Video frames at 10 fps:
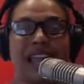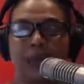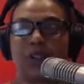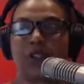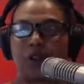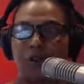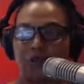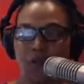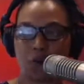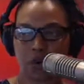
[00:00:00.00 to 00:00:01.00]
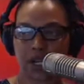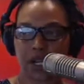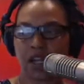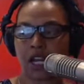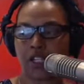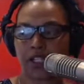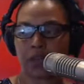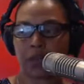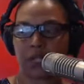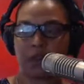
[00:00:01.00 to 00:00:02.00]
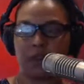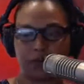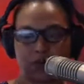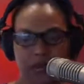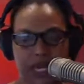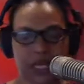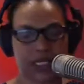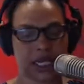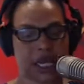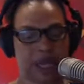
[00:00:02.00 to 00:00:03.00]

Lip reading: able to go forward and not just putting them forward because